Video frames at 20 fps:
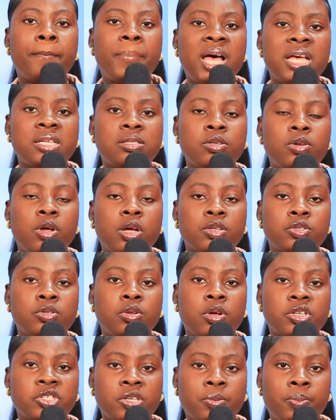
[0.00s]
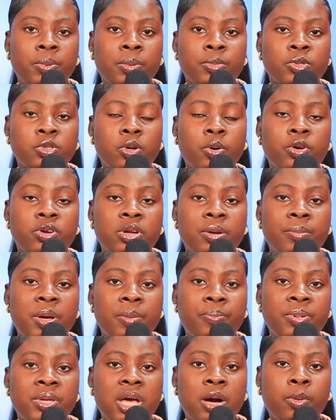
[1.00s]
Best the dot shipping so the may
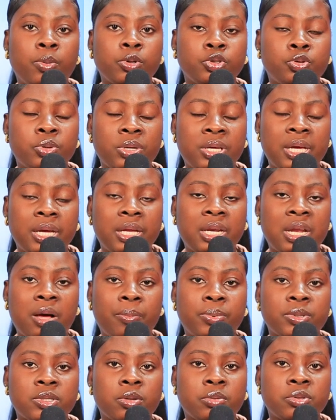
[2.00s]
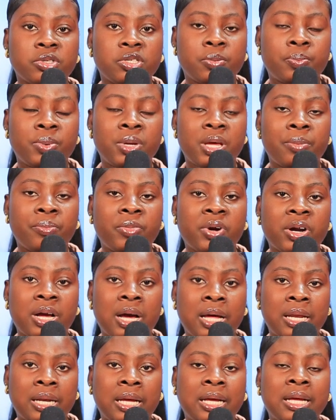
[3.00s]
be a was UK now person shipping Emra
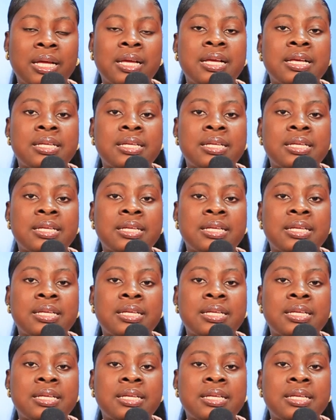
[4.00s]
Ghana.